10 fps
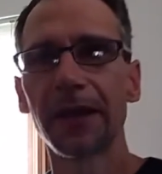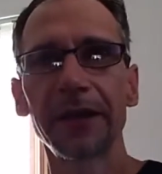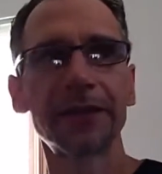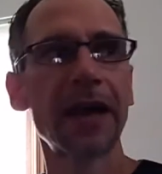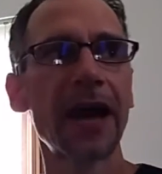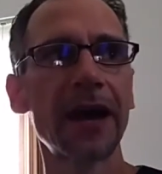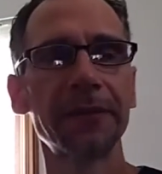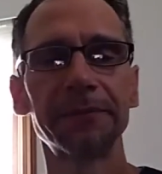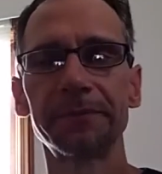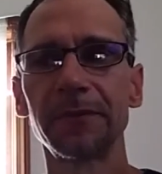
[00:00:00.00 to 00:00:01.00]
like that,
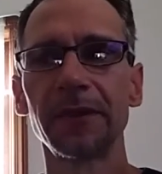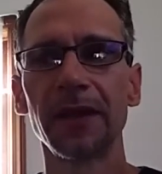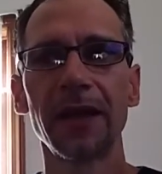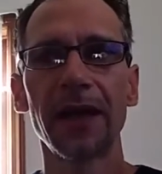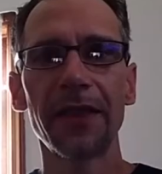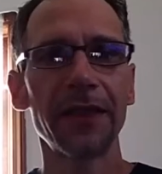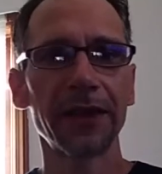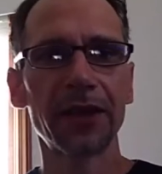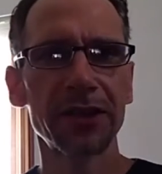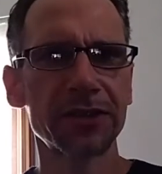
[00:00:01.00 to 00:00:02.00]
and then
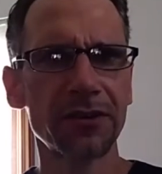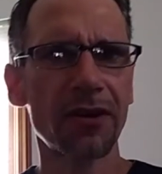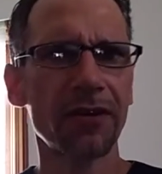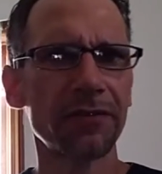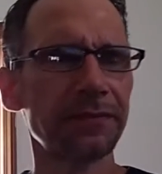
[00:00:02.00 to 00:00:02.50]
cuts it off.